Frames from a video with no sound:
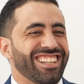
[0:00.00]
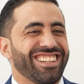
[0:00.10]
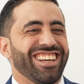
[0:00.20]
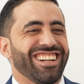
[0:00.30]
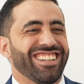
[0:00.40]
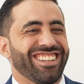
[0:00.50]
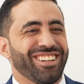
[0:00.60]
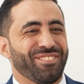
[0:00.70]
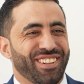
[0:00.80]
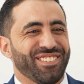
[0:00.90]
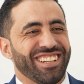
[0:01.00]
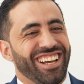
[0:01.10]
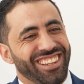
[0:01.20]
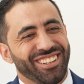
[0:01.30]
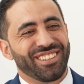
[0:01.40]
their profit
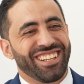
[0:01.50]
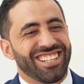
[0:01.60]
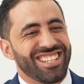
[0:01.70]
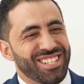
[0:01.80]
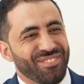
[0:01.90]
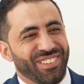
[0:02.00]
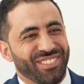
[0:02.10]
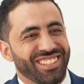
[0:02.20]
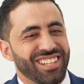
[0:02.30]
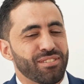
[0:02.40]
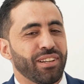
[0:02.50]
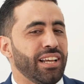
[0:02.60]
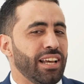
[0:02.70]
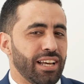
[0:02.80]
and the organization profit as well.